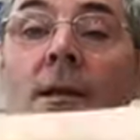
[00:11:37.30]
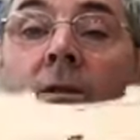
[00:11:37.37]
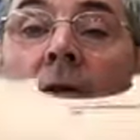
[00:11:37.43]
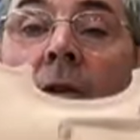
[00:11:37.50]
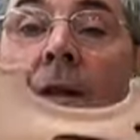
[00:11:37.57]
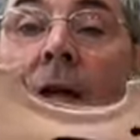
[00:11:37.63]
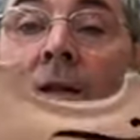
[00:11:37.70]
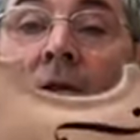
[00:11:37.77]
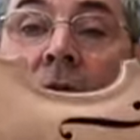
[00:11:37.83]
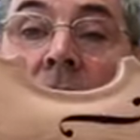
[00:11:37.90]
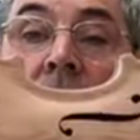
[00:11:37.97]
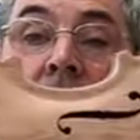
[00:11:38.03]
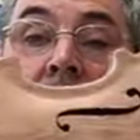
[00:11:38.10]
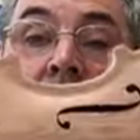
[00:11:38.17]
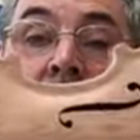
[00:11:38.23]
So
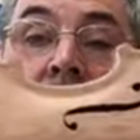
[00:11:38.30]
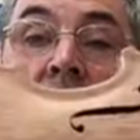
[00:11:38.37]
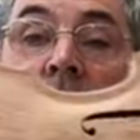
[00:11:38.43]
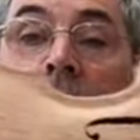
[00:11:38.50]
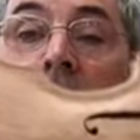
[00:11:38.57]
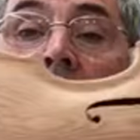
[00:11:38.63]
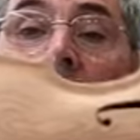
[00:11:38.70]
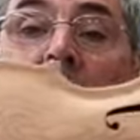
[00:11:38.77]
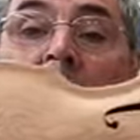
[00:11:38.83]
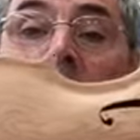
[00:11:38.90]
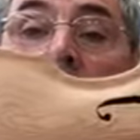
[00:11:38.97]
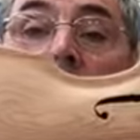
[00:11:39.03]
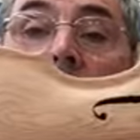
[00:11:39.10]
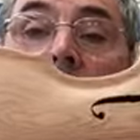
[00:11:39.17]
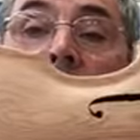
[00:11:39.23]
this is Gerard
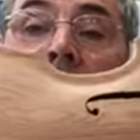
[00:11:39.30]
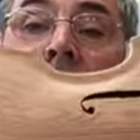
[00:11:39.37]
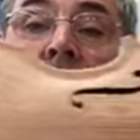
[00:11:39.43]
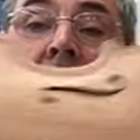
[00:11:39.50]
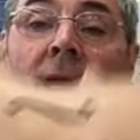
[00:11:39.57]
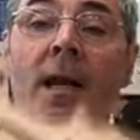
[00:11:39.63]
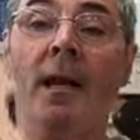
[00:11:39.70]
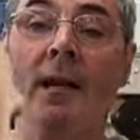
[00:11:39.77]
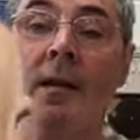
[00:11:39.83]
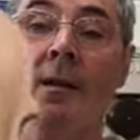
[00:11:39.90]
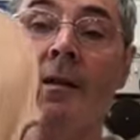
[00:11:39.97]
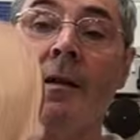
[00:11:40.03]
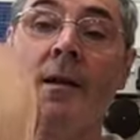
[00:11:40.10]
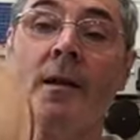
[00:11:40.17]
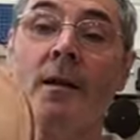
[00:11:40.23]
McDonald in
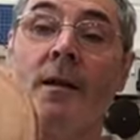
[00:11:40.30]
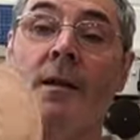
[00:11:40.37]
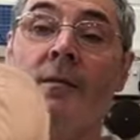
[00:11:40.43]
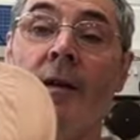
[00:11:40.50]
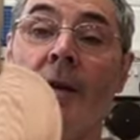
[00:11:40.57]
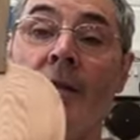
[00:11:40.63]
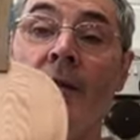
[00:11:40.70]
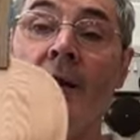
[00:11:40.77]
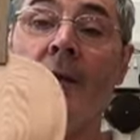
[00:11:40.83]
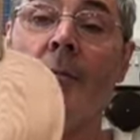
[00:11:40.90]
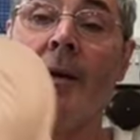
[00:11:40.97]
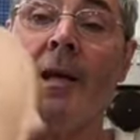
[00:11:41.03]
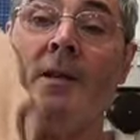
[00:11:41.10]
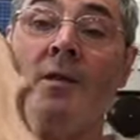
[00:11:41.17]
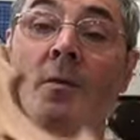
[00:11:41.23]
England, really very
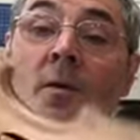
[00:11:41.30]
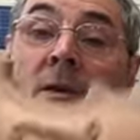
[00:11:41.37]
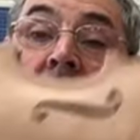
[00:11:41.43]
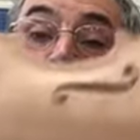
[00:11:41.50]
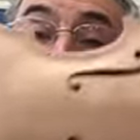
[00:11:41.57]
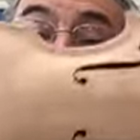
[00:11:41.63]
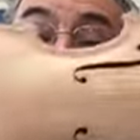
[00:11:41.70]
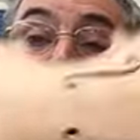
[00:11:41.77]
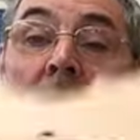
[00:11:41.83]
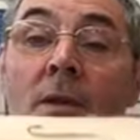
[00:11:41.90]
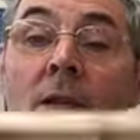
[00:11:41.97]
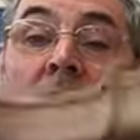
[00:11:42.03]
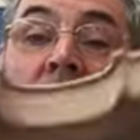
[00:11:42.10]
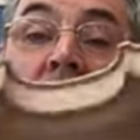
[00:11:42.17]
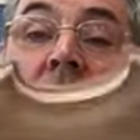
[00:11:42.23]
pleased with himself
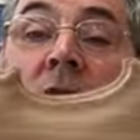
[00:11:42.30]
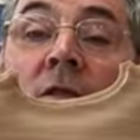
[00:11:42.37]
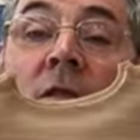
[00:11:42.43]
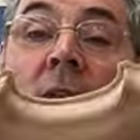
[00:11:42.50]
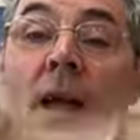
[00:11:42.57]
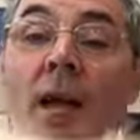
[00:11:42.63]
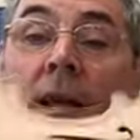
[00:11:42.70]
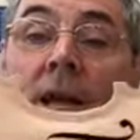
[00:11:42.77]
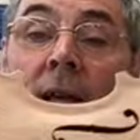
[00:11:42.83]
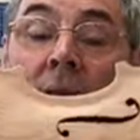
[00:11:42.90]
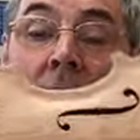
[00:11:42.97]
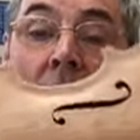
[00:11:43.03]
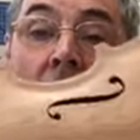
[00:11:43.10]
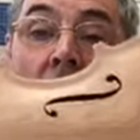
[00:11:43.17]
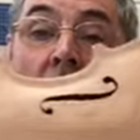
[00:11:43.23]
with his first
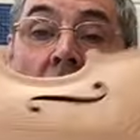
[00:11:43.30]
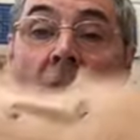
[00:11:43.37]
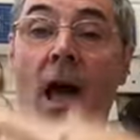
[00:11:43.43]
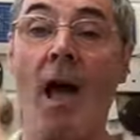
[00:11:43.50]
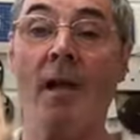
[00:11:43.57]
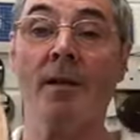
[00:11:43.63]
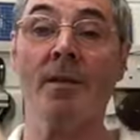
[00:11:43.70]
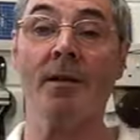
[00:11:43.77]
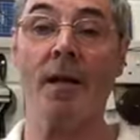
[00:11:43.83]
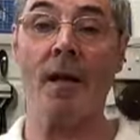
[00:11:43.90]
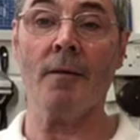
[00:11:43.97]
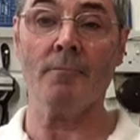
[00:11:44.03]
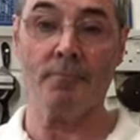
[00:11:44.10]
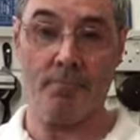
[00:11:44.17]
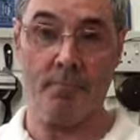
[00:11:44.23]
violin, and
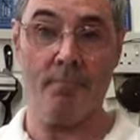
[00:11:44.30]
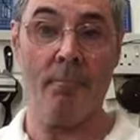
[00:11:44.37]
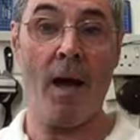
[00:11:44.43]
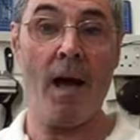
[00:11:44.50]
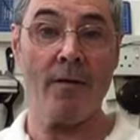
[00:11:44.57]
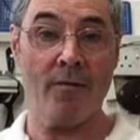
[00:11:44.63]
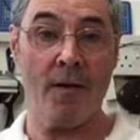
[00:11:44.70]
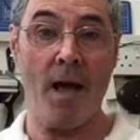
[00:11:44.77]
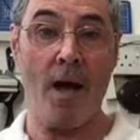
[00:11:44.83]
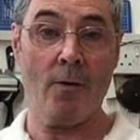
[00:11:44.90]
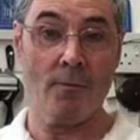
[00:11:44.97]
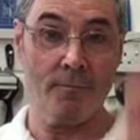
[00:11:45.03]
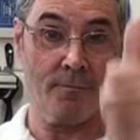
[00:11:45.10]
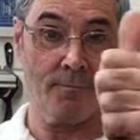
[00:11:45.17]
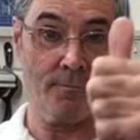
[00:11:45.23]
bye for
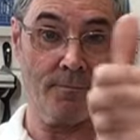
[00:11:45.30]
now.